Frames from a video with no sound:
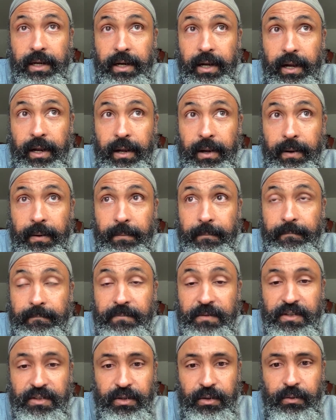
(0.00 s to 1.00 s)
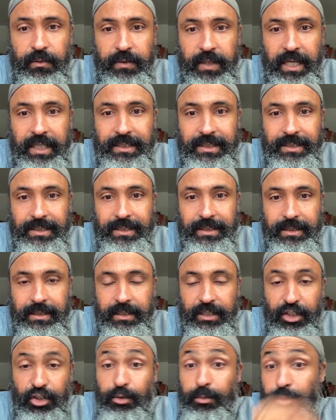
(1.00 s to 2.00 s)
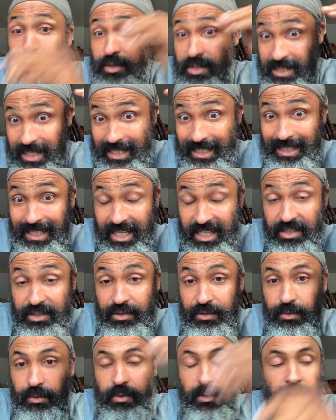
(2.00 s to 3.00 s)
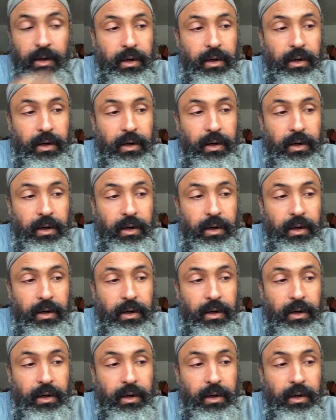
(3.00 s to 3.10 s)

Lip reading: So that's humor is like that too.